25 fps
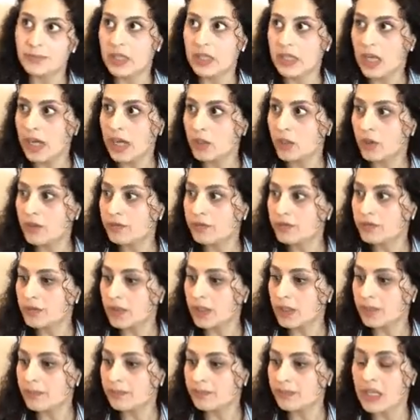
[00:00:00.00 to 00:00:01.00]
kind of
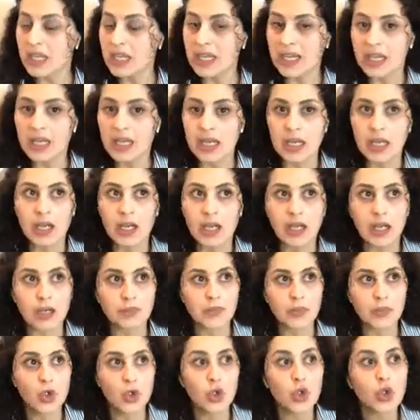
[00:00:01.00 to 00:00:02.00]

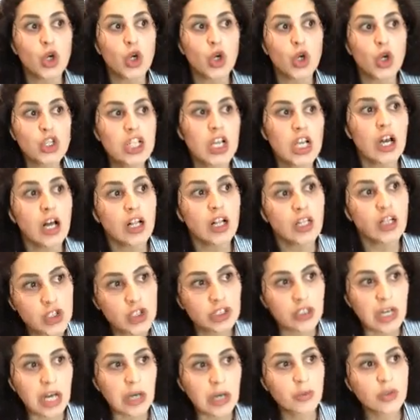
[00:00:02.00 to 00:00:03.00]

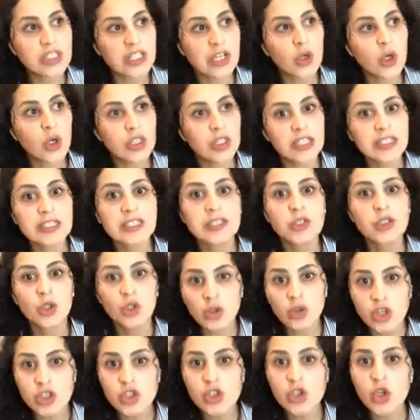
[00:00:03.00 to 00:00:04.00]
cross-culture. I would call it
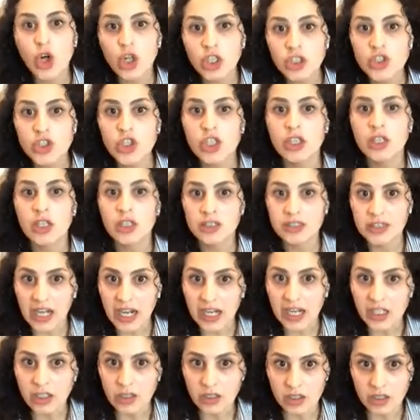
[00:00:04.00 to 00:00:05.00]
cross-cultural
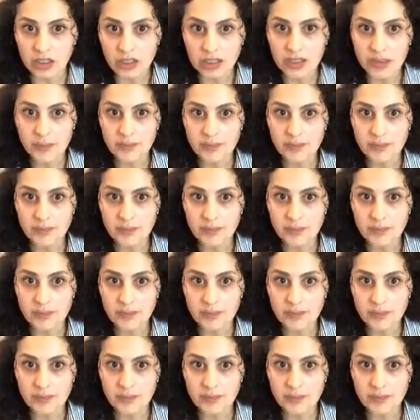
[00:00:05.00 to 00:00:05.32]
dialogue,